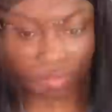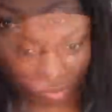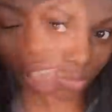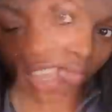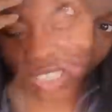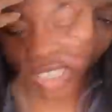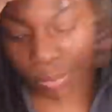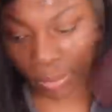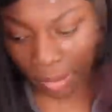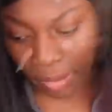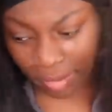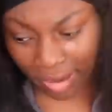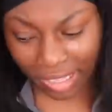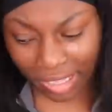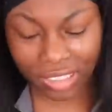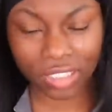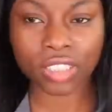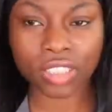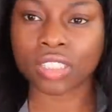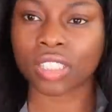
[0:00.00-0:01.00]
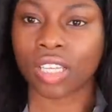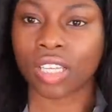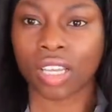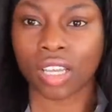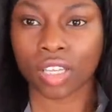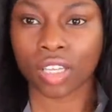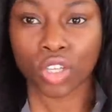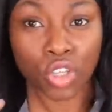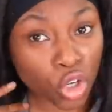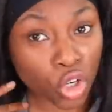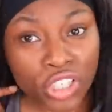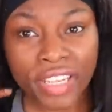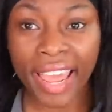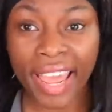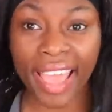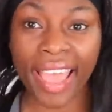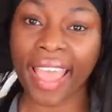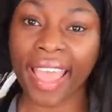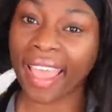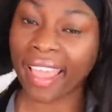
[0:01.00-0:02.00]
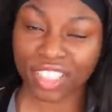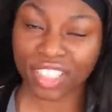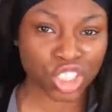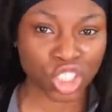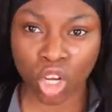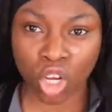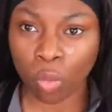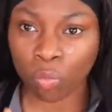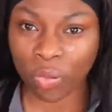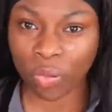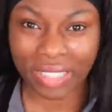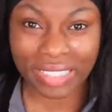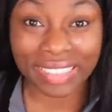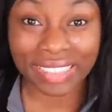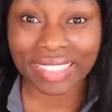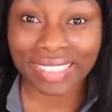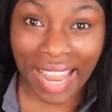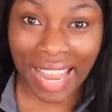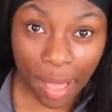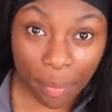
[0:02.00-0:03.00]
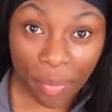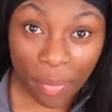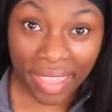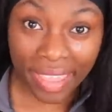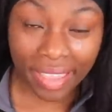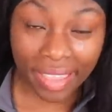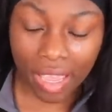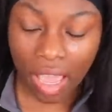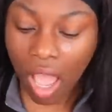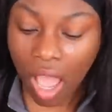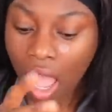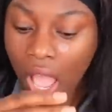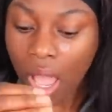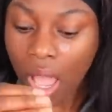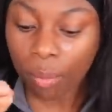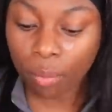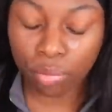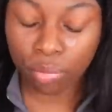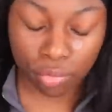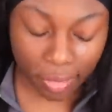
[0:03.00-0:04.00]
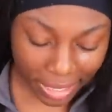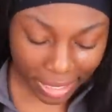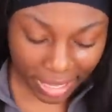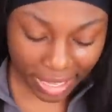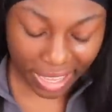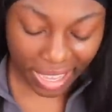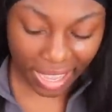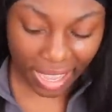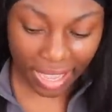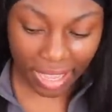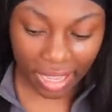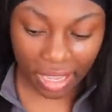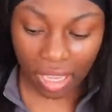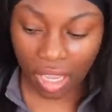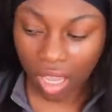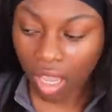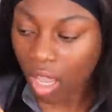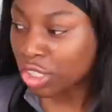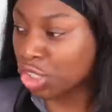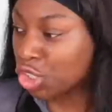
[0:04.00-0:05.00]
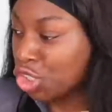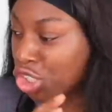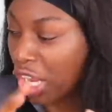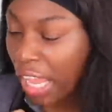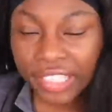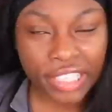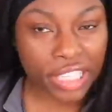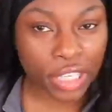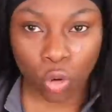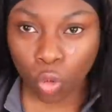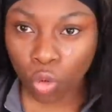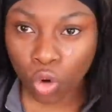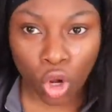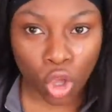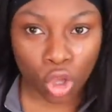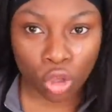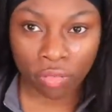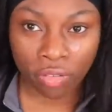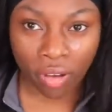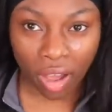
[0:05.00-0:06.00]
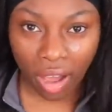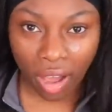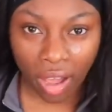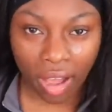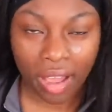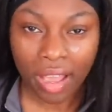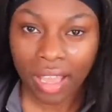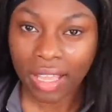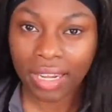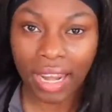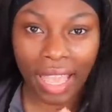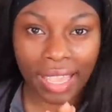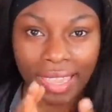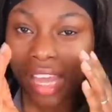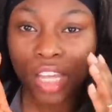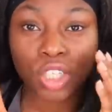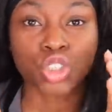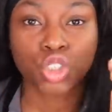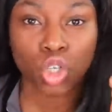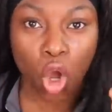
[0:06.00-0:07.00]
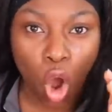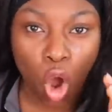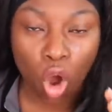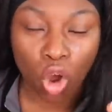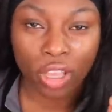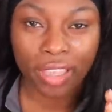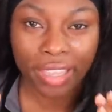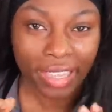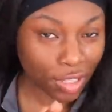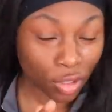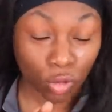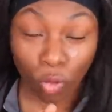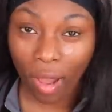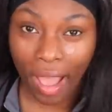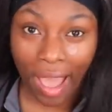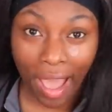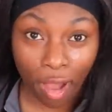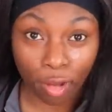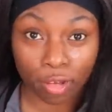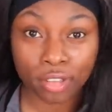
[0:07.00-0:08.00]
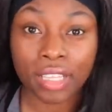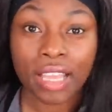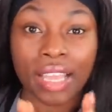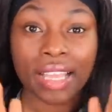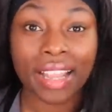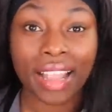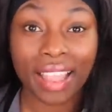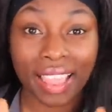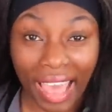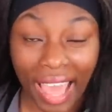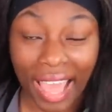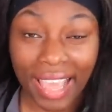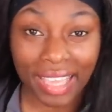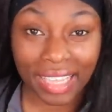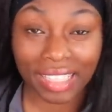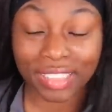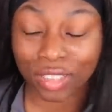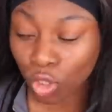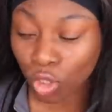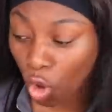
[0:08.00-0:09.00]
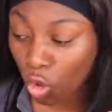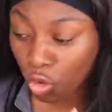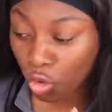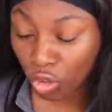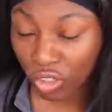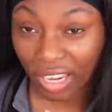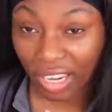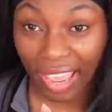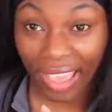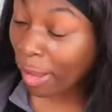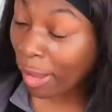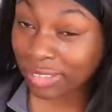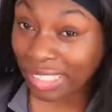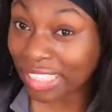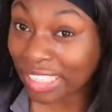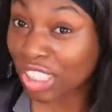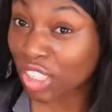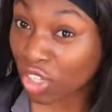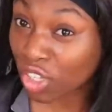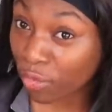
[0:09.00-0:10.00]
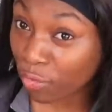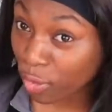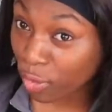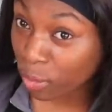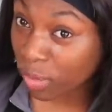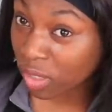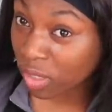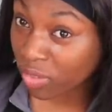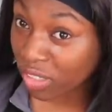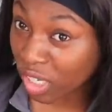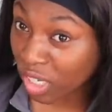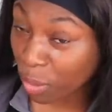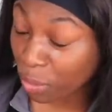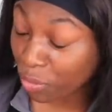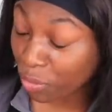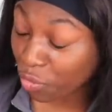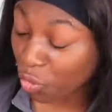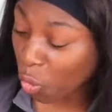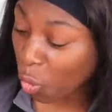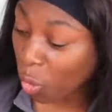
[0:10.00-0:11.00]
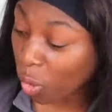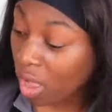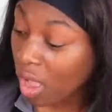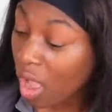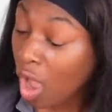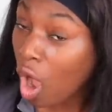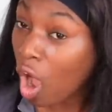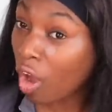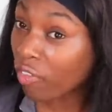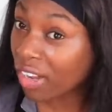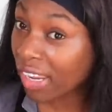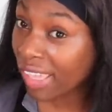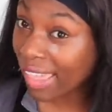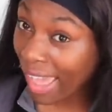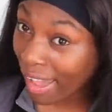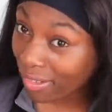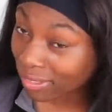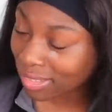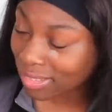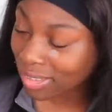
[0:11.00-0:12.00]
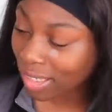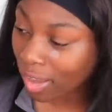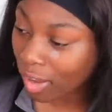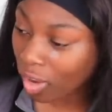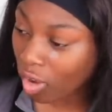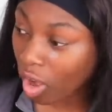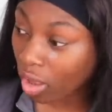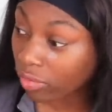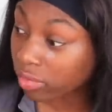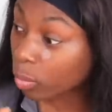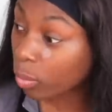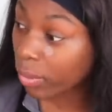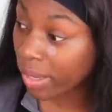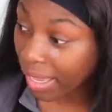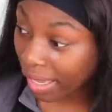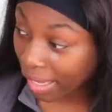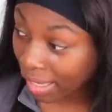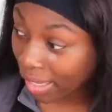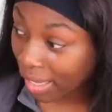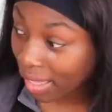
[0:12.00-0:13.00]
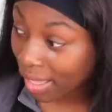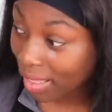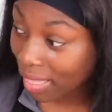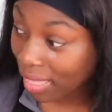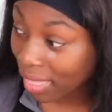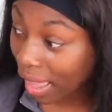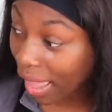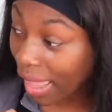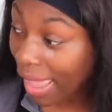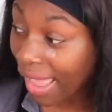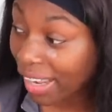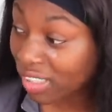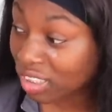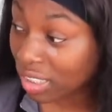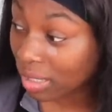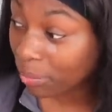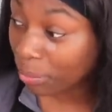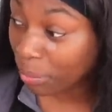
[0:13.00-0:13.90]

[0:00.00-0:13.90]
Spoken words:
Experience, good hair should not be snapping, breaking, shedding all over like a dog in your house. That is not good hair. I was actually going to film this video before of an encounter of a wig that I actually